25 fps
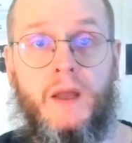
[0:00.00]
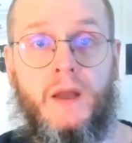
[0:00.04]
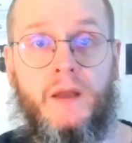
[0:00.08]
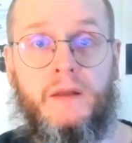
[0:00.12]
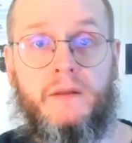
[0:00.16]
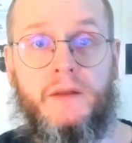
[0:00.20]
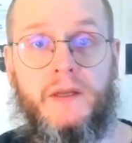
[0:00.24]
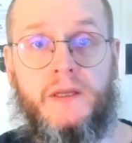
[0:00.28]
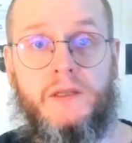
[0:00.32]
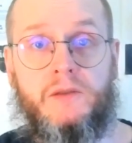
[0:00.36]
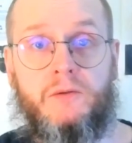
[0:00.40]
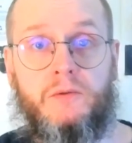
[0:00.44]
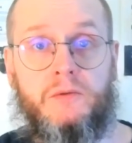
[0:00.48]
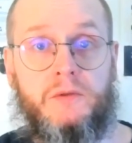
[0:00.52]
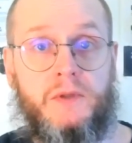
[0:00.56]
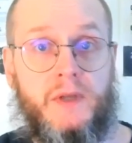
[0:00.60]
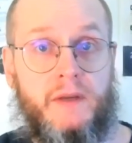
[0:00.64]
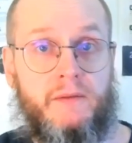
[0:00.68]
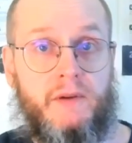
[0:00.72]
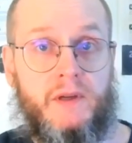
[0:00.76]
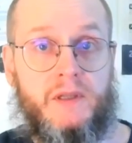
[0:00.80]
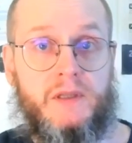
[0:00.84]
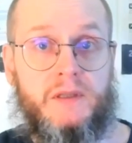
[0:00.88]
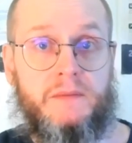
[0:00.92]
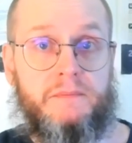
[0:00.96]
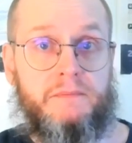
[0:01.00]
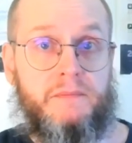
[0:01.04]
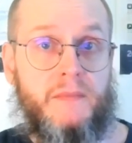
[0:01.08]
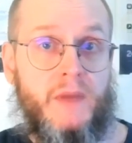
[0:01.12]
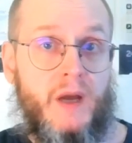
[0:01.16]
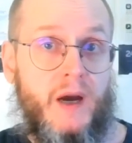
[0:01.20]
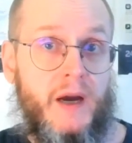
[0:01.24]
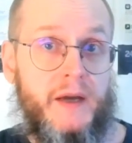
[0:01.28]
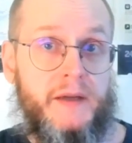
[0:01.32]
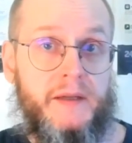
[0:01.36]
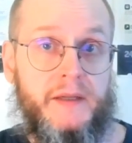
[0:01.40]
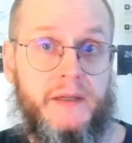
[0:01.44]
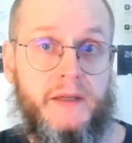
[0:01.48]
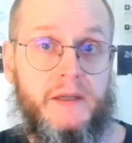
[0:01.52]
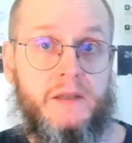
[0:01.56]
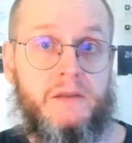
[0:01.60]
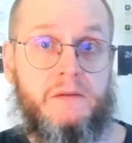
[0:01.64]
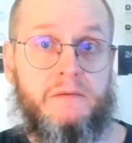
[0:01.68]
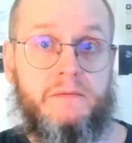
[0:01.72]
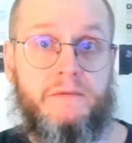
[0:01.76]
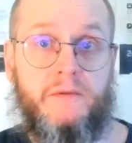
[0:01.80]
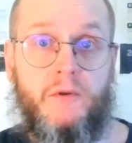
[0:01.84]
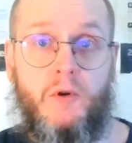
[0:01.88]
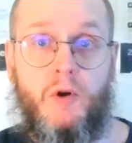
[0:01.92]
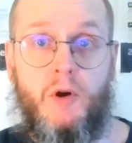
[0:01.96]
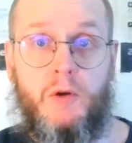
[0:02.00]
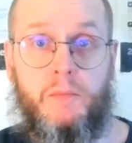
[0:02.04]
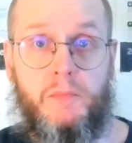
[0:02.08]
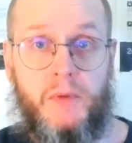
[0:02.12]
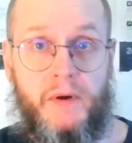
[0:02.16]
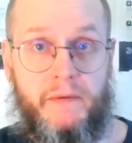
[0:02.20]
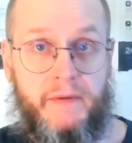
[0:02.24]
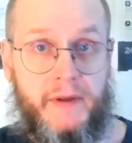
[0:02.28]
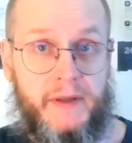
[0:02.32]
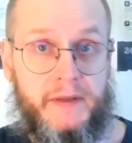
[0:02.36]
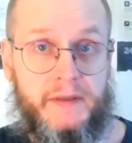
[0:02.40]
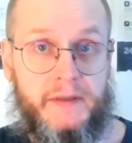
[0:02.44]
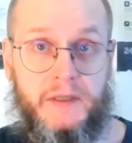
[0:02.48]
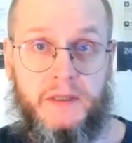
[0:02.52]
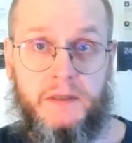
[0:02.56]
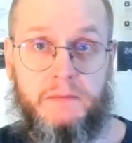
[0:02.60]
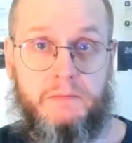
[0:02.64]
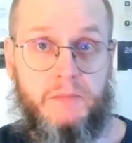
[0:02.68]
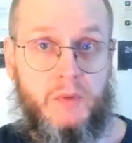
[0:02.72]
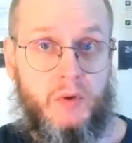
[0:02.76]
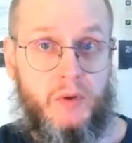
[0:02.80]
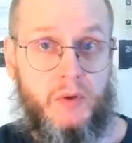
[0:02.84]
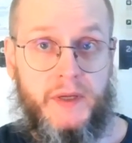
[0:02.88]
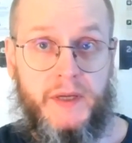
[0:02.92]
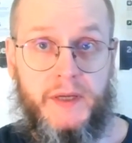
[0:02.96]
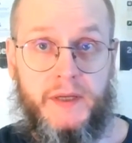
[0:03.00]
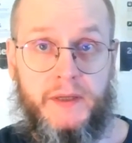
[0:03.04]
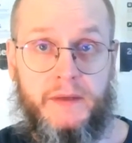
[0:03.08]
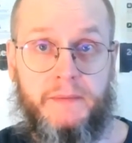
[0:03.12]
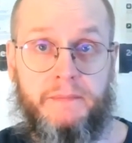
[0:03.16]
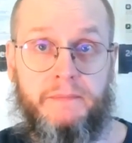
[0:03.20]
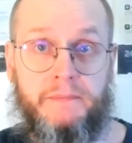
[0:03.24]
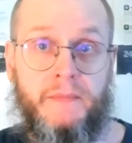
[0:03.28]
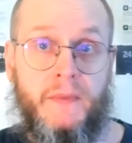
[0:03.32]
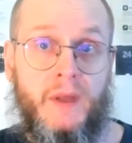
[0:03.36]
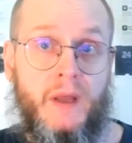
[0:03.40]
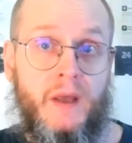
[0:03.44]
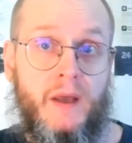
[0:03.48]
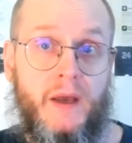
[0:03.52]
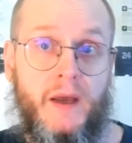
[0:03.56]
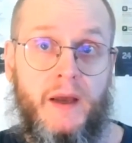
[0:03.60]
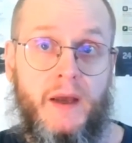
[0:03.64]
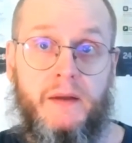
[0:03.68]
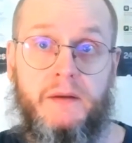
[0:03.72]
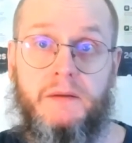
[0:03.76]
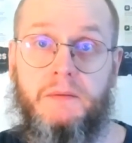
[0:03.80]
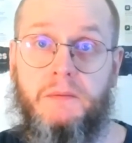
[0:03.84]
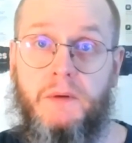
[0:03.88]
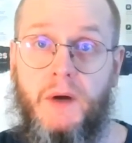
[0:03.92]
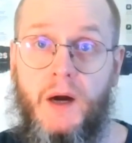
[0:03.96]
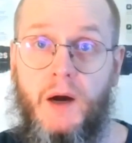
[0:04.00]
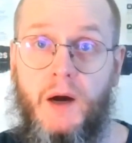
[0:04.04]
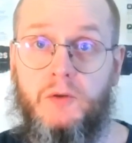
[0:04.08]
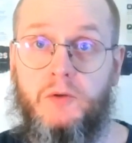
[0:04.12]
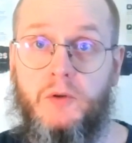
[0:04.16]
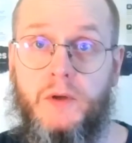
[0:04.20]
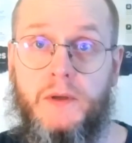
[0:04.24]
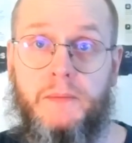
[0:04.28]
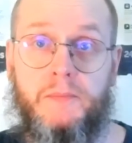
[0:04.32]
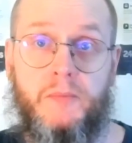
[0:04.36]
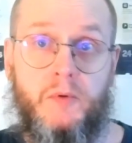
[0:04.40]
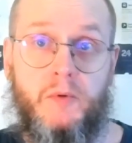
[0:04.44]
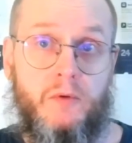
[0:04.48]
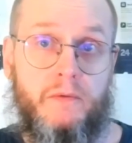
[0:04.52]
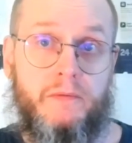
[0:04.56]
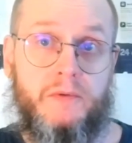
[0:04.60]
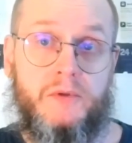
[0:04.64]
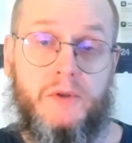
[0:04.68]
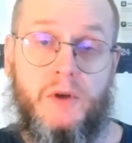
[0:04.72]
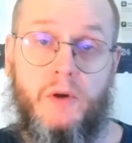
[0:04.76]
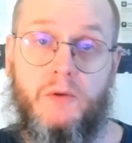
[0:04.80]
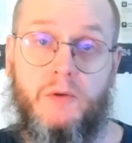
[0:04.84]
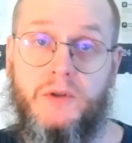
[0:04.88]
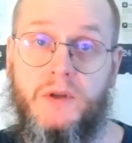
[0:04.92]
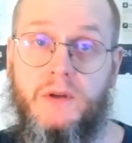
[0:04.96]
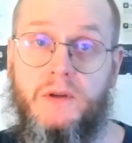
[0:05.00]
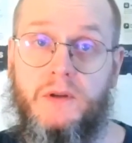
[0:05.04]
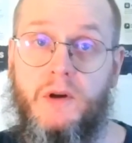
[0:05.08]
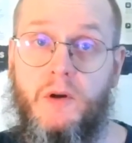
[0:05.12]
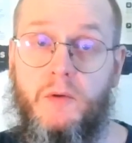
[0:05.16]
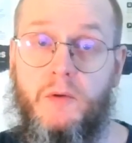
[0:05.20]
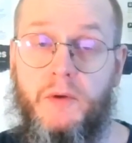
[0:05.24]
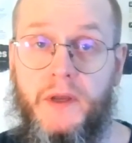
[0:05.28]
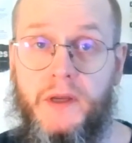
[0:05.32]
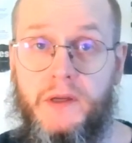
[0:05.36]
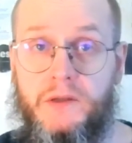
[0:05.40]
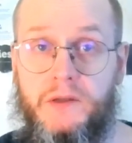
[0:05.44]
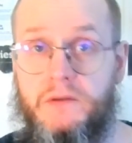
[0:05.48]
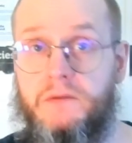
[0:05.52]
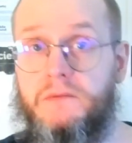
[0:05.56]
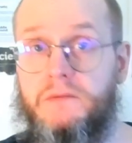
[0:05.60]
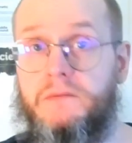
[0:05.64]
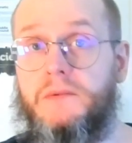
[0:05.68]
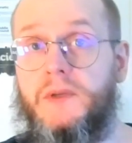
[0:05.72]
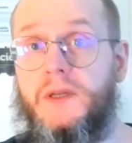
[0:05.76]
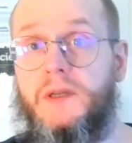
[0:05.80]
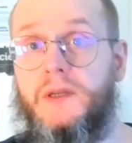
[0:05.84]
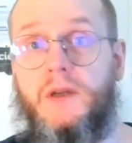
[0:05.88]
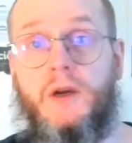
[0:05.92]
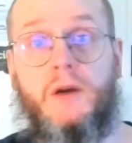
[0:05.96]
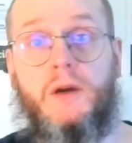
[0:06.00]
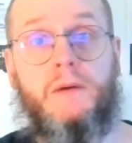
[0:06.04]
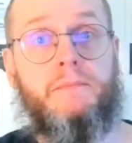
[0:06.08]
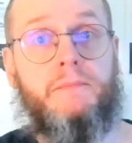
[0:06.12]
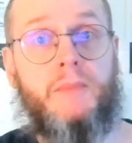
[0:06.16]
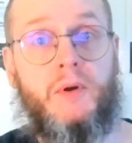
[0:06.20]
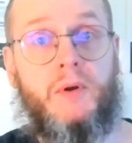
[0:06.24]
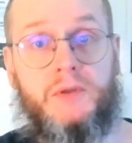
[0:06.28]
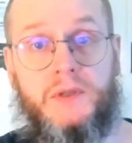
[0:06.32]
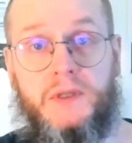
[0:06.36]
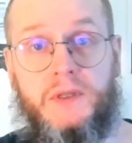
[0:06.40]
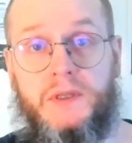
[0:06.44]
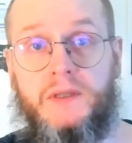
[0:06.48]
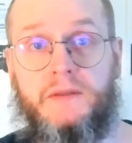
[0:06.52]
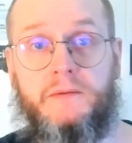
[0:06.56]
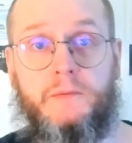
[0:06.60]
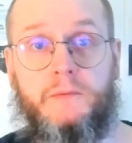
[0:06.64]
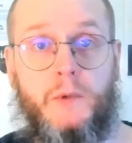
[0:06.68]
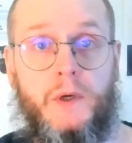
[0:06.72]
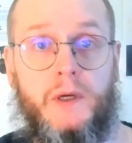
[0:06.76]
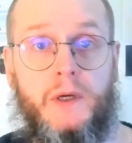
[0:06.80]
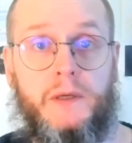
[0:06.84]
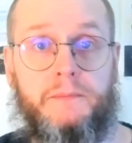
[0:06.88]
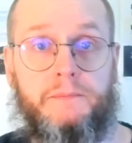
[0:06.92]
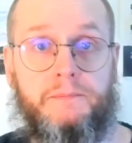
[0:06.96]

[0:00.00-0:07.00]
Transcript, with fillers: This could give us ideas for preventing bullying and how to improve social cohesion in a positive way.